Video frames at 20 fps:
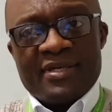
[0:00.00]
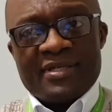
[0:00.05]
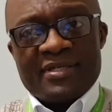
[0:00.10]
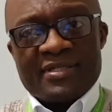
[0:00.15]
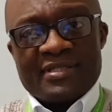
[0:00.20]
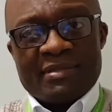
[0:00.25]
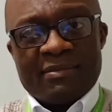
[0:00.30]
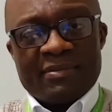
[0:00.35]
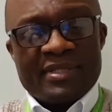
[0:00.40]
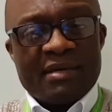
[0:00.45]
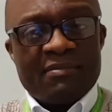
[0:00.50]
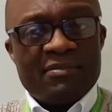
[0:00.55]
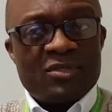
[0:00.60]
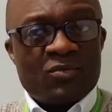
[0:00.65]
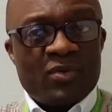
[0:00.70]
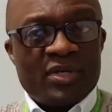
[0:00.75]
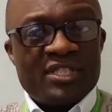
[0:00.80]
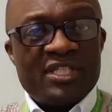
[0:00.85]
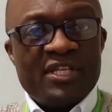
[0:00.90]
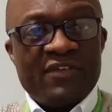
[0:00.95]
Sometimes it's
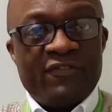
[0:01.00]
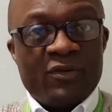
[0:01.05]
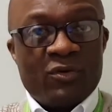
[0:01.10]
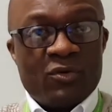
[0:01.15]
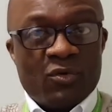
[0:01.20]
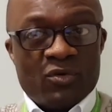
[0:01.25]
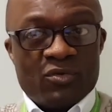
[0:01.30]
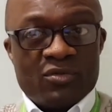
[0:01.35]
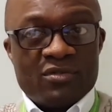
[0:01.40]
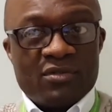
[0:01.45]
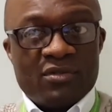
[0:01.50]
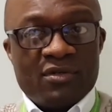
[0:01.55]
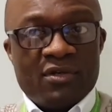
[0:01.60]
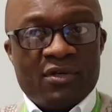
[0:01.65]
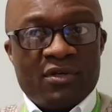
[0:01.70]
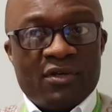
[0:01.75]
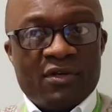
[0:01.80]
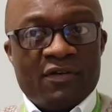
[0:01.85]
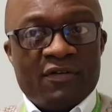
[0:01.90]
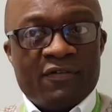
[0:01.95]
quite difficult
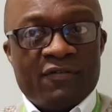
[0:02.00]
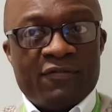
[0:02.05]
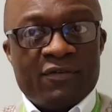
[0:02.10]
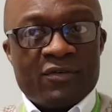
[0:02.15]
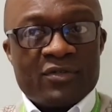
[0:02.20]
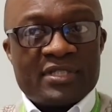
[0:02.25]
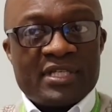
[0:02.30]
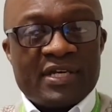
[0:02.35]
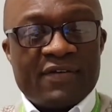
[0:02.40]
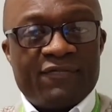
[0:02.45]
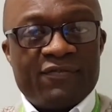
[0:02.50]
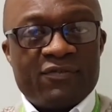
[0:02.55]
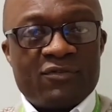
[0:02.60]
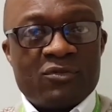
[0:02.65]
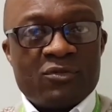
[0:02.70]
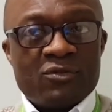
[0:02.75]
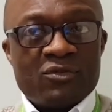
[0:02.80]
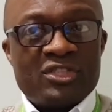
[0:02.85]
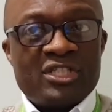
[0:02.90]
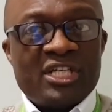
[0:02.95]
for staff
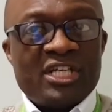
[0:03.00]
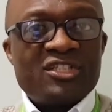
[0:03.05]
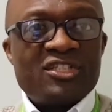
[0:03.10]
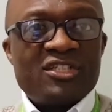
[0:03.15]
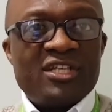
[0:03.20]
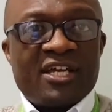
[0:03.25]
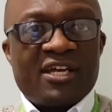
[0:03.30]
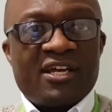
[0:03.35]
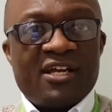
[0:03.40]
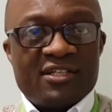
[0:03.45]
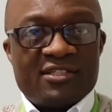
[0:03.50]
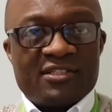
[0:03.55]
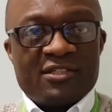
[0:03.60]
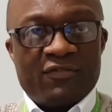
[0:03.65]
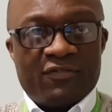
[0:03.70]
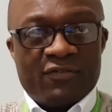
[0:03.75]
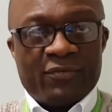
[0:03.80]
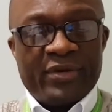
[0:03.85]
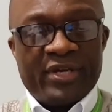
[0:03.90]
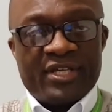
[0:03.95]
to change their culture
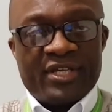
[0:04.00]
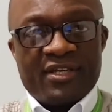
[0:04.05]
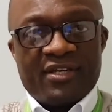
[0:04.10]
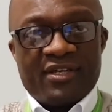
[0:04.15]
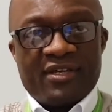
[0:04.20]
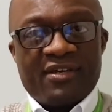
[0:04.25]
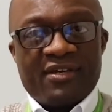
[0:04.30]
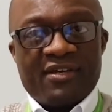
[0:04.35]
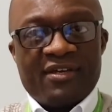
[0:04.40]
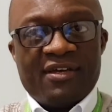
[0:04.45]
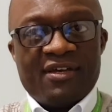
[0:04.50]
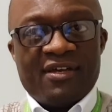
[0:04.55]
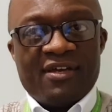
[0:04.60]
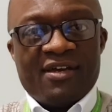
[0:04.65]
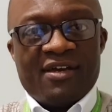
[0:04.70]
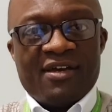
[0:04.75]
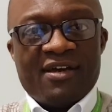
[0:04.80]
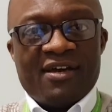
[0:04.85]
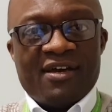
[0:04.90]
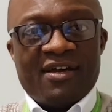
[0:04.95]
of working
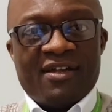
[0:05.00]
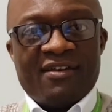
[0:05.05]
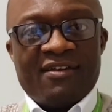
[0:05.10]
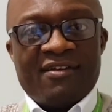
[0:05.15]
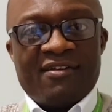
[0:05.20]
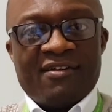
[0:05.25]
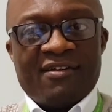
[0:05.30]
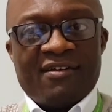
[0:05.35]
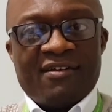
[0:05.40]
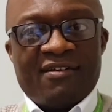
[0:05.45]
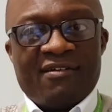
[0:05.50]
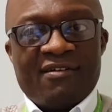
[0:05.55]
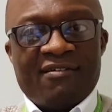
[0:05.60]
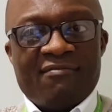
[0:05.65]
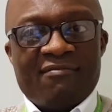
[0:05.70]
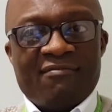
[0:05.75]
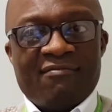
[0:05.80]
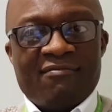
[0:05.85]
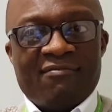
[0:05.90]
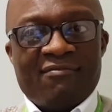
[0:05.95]
and
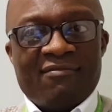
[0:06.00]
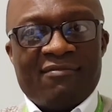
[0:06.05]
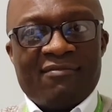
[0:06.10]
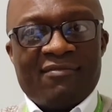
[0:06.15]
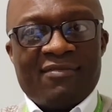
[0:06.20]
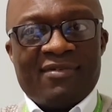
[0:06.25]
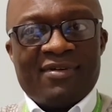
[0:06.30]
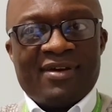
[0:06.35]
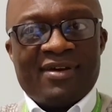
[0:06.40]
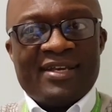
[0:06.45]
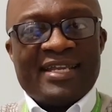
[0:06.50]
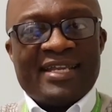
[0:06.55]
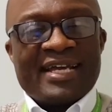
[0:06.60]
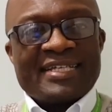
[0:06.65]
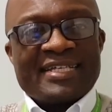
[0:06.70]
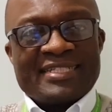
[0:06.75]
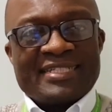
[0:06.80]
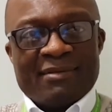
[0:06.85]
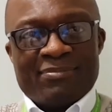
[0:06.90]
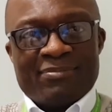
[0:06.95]

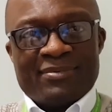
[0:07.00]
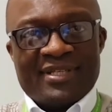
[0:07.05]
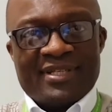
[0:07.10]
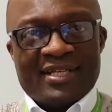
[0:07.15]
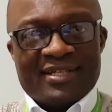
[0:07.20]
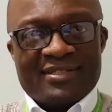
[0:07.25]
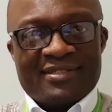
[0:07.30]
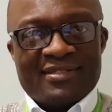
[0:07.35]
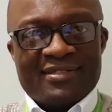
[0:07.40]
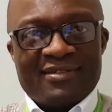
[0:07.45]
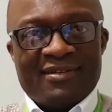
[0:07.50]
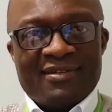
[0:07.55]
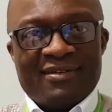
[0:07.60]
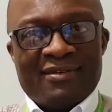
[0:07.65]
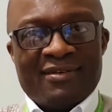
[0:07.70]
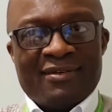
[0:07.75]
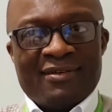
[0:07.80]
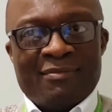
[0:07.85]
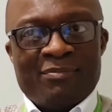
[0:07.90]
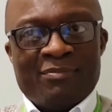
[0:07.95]
accept that
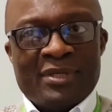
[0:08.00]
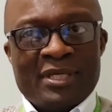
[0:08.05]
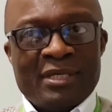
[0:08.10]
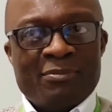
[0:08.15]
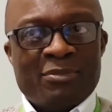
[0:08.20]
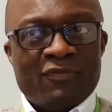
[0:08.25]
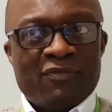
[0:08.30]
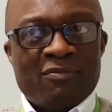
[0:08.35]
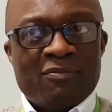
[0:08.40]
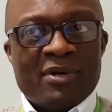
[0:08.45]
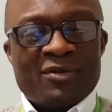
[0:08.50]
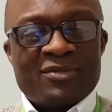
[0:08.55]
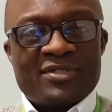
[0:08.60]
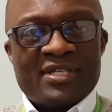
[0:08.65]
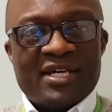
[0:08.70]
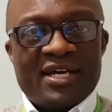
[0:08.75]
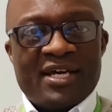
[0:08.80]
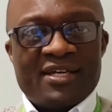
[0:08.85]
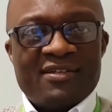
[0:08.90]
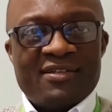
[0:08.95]
people from
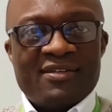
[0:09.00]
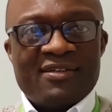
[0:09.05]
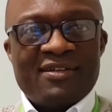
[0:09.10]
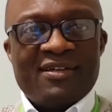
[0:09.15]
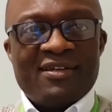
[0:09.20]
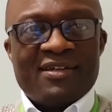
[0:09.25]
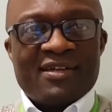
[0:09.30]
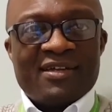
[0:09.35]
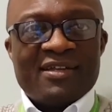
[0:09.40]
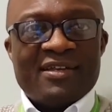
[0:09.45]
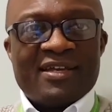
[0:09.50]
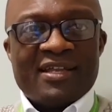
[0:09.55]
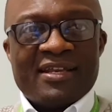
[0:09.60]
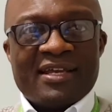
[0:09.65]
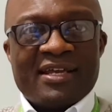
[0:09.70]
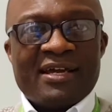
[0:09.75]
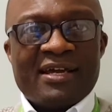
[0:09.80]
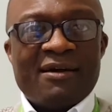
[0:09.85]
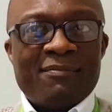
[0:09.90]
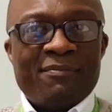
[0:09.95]
outside
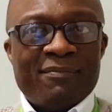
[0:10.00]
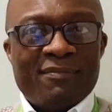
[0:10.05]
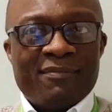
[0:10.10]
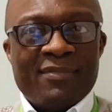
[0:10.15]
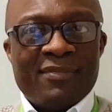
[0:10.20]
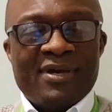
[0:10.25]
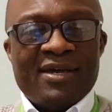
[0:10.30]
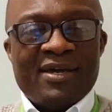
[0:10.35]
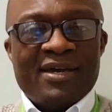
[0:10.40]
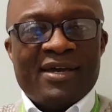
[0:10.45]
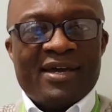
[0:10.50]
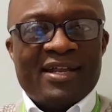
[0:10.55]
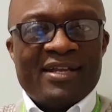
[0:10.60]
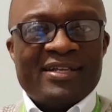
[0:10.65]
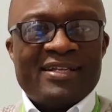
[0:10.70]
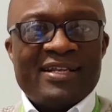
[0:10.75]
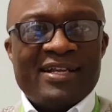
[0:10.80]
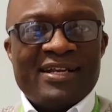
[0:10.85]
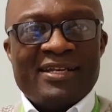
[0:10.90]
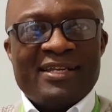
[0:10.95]
can come
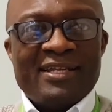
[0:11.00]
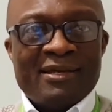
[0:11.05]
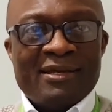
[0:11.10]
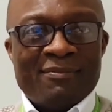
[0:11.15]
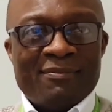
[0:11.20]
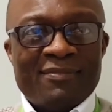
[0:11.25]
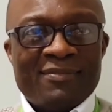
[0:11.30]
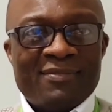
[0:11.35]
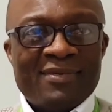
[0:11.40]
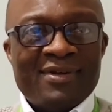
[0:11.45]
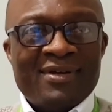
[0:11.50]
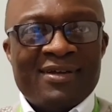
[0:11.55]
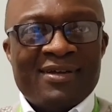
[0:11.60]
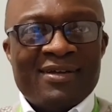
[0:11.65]
and tell them